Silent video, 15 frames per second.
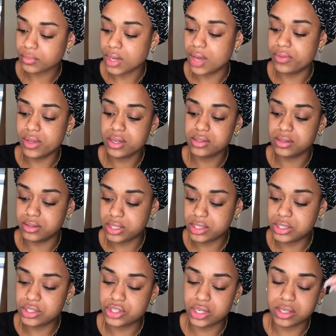and this
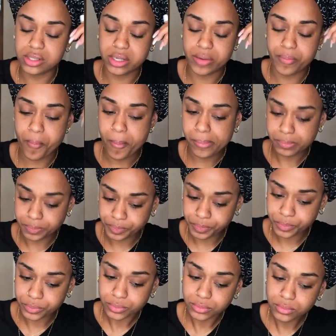is just in
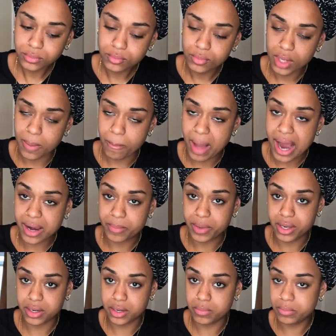my
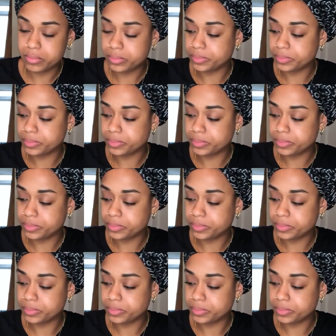opinion,